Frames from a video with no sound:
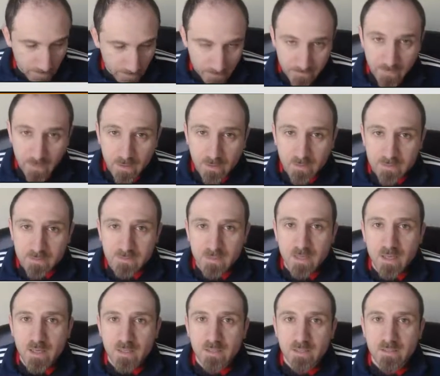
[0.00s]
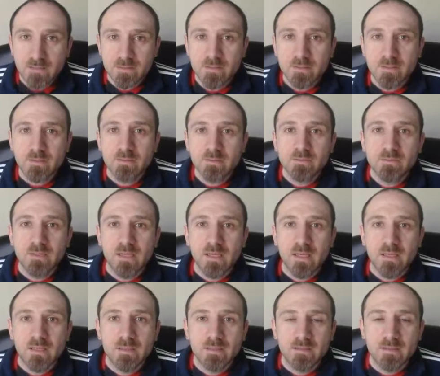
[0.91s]
far as I can tell,
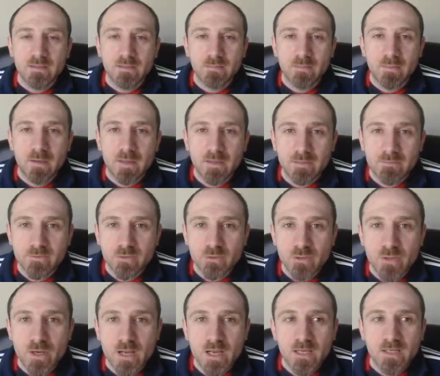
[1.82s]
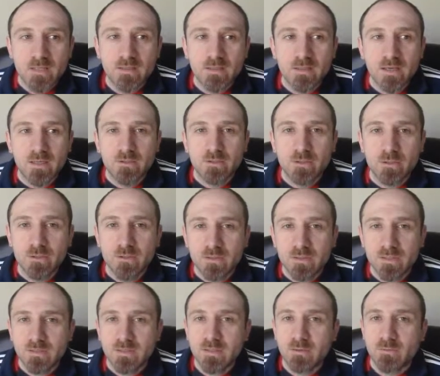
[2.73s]
and the amount I've tried, I don't
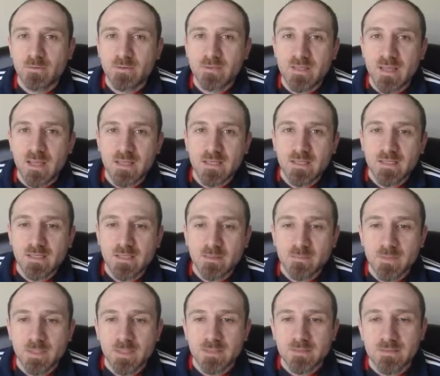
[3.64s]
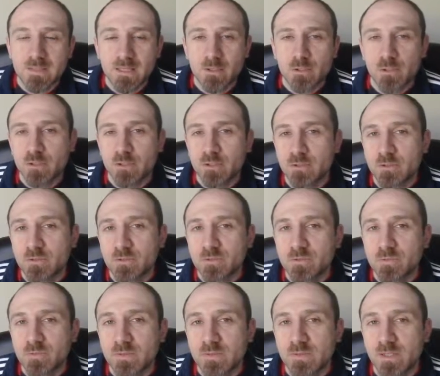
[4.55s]
think there is any gimmicks that you can
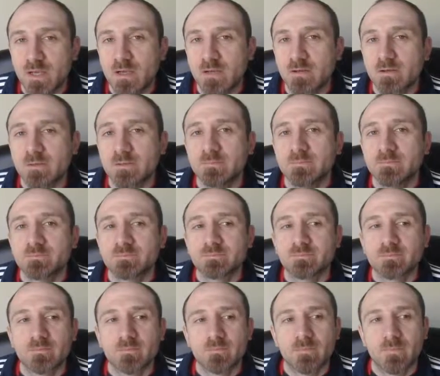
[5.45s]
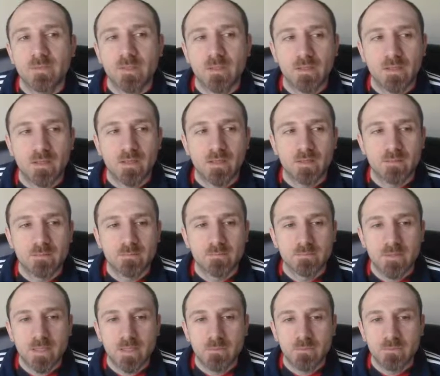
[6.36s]
use with Karin
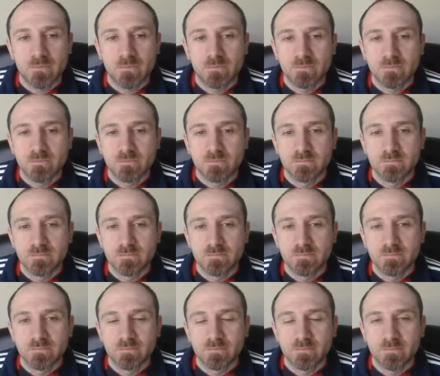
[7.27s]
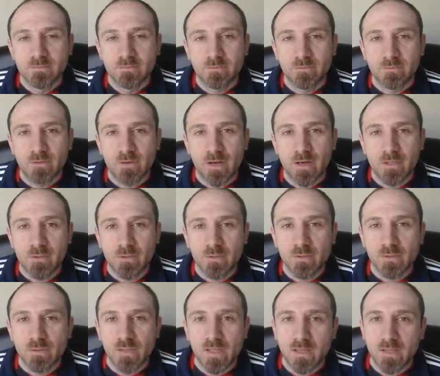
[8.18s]
that will grant
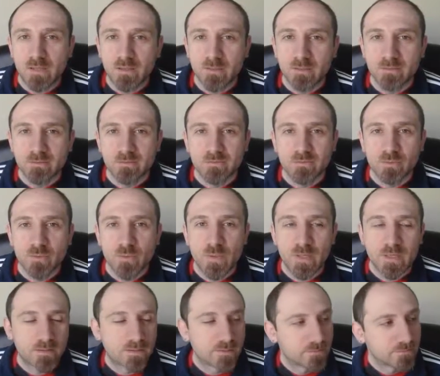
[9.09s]
you like a quick